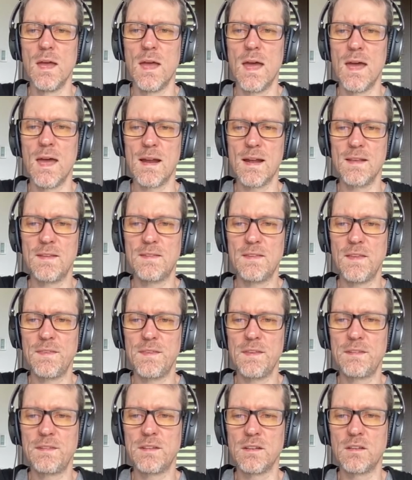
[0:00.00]
and I set
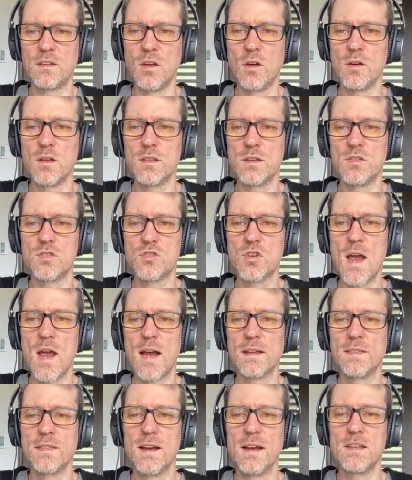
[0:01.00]
this to go to the
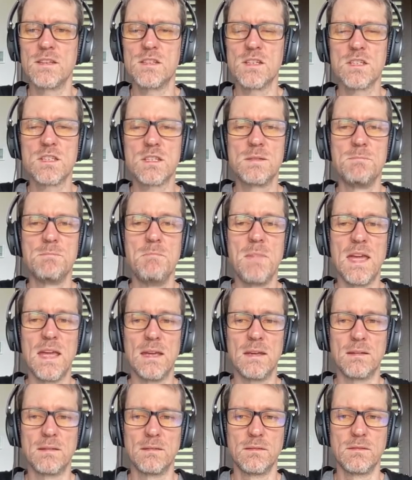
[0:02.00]
track that I just
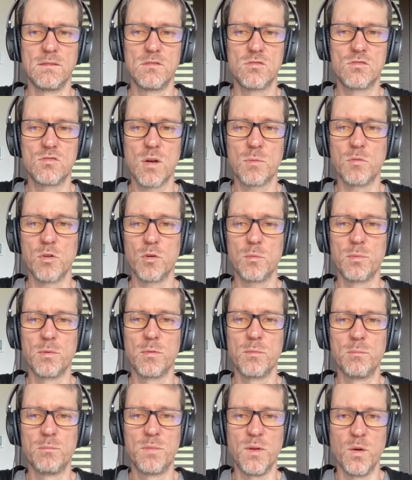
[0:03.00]
made, drum group,
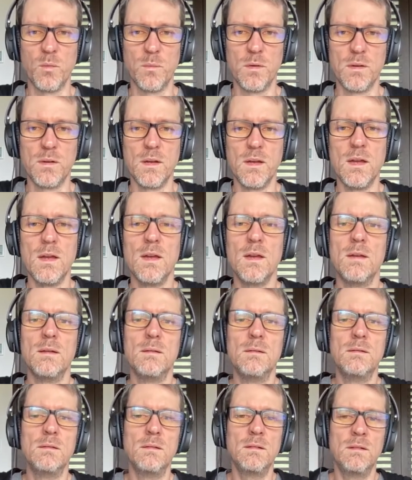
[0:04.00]
boom.
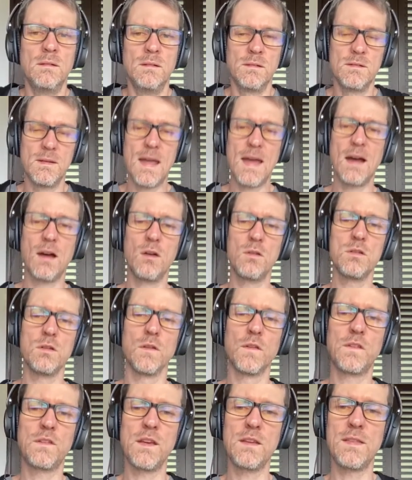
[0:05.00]
Now you'll
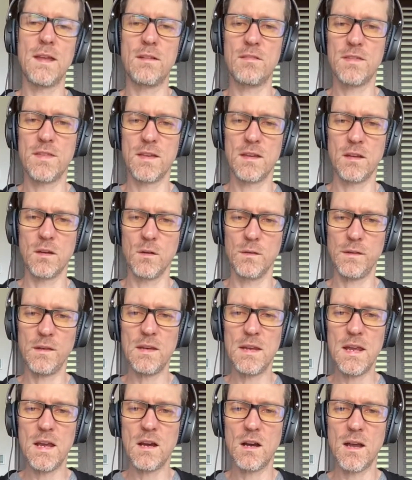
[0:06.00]
see that everything goes in
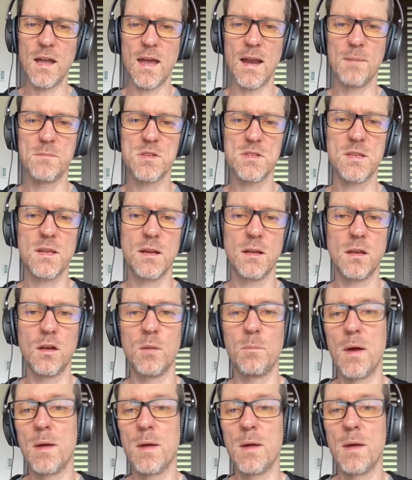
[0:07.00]
here, and I'm just going to go to my